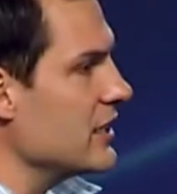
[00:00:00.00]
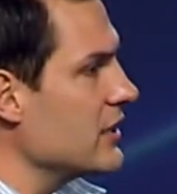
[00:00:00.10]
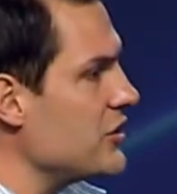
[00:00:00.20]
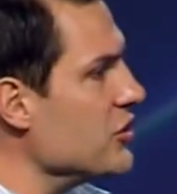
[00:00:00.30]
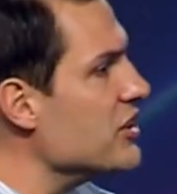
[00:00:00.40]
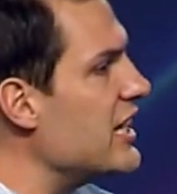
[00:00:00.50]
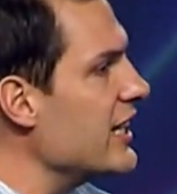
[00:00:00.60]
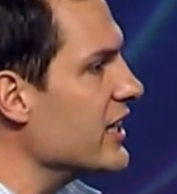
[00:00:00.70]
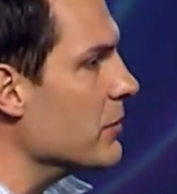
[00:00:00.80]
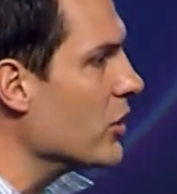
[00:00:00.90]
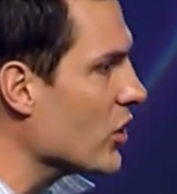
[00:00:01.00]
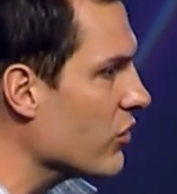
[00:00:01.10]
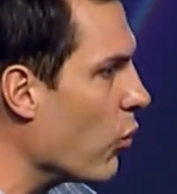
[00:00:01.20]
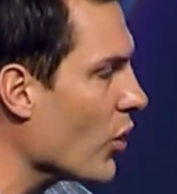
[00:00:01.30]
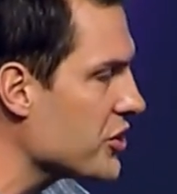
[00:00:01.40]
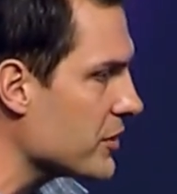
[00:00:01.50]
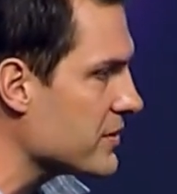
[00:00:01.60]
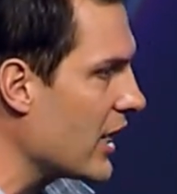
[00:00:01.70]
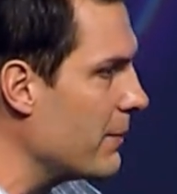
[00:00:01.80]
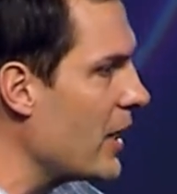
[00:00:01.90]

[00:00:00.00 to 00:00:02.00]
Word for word: that you get in the middle of worship time.